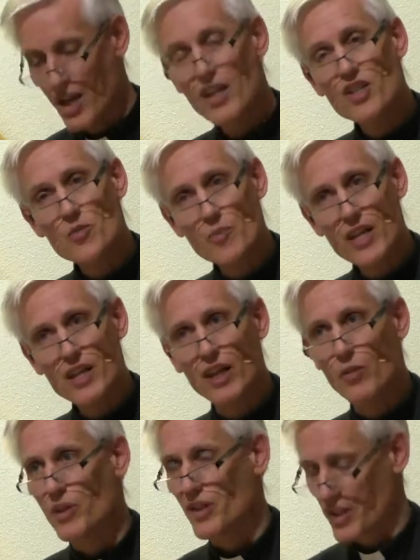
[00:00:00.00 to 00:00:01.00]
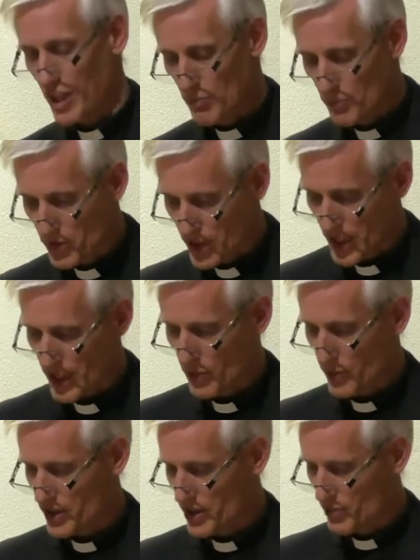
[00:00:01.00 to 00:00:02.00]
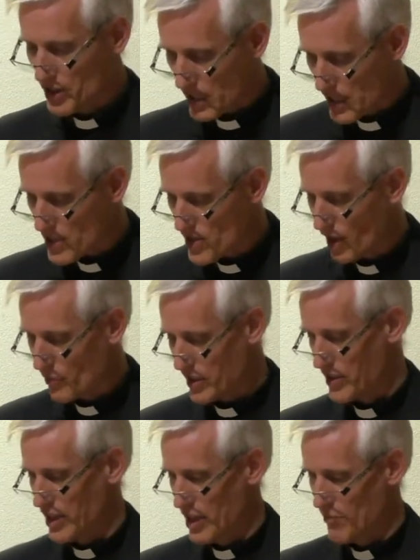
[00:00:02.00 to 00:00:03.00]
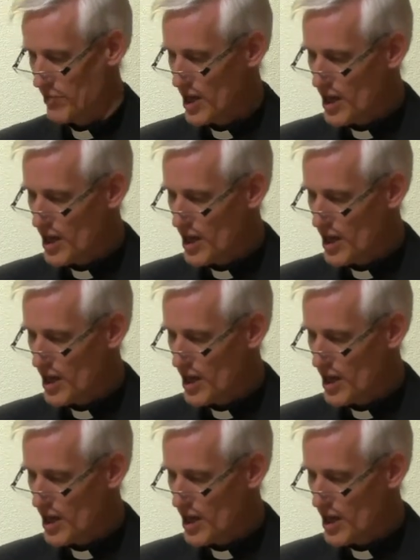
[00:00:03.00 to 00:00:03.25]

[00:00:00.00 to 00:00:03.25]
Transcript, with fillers: speaking with them, praying with them, and eating with them,